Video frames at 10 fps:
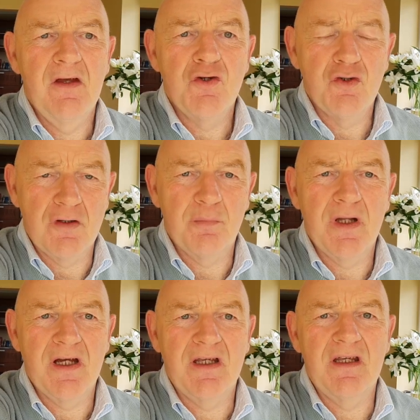should
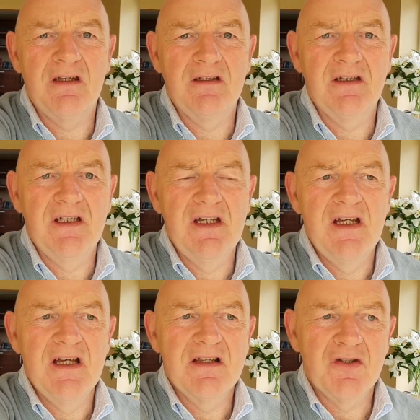apply.
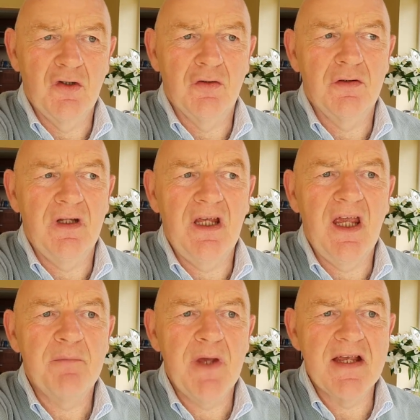So
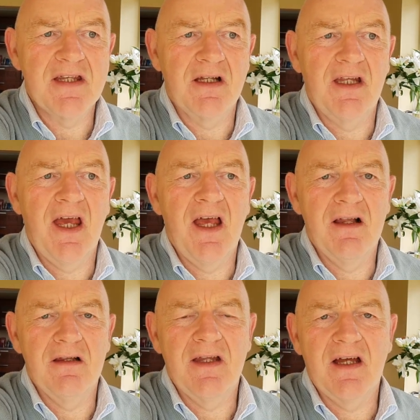it basically
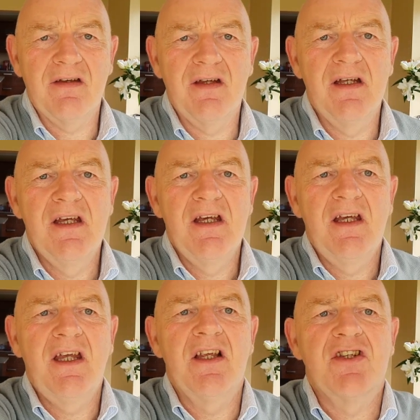held that
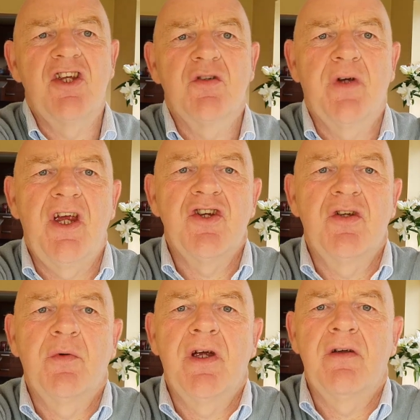in a
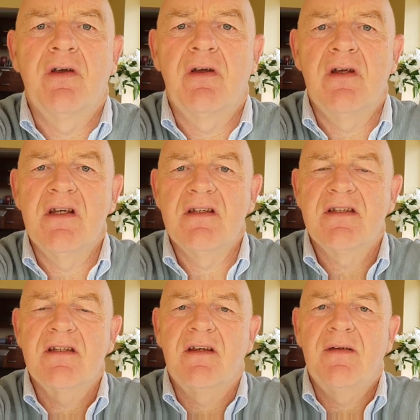situation where there
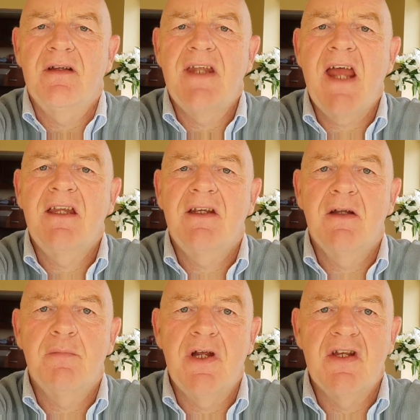is
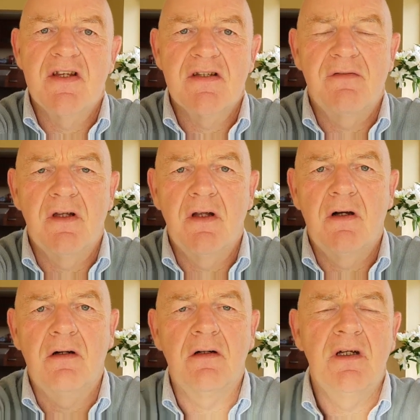technical breaches of the
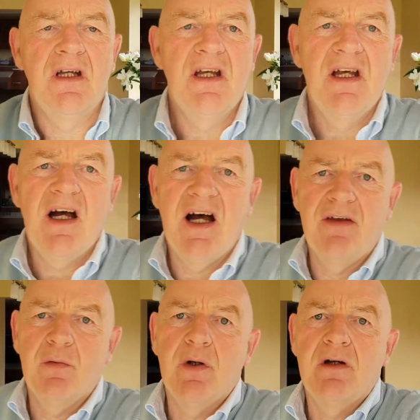law
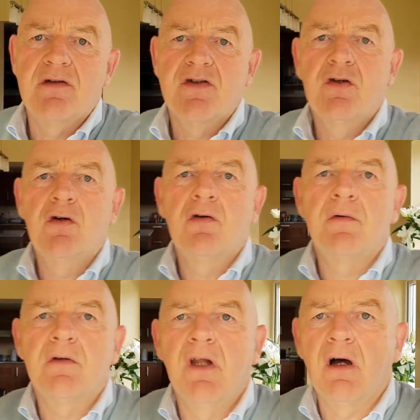and where there's no
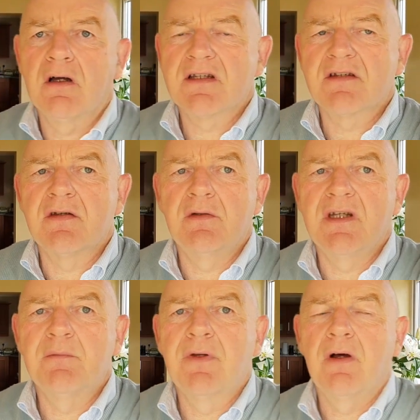loss to
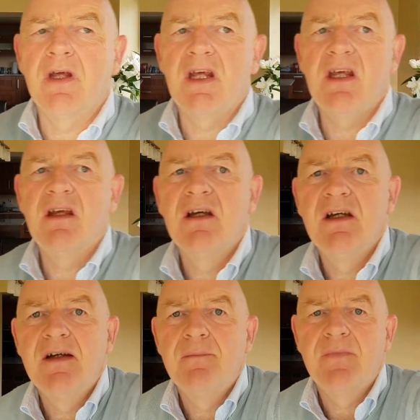the employee,
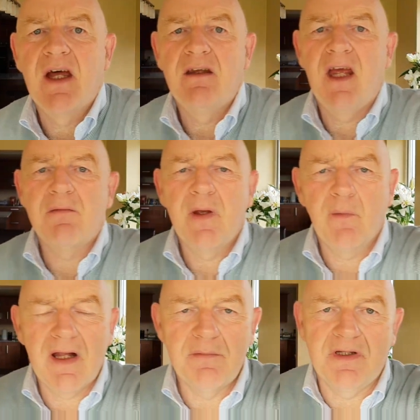then it may
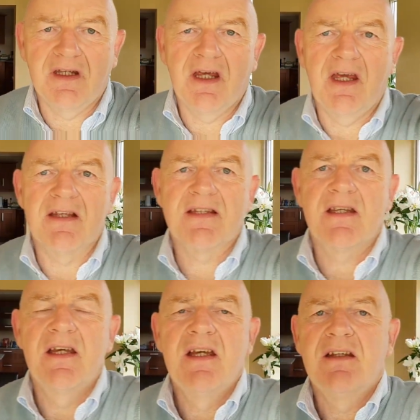well be the
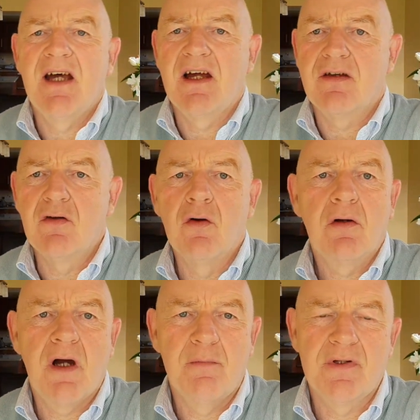case that no
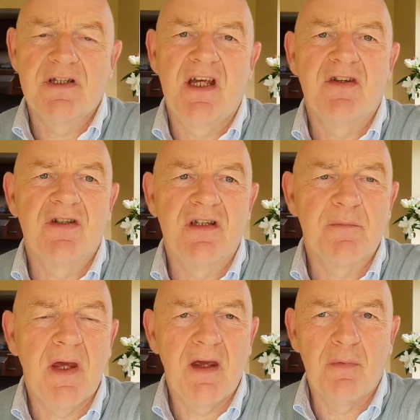compensation is
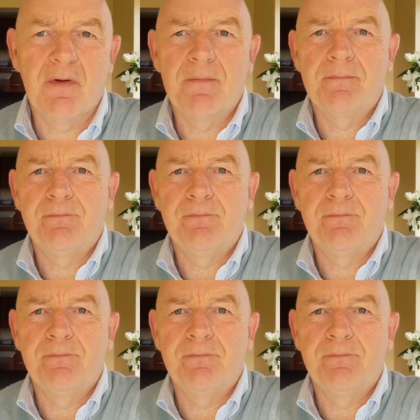payable.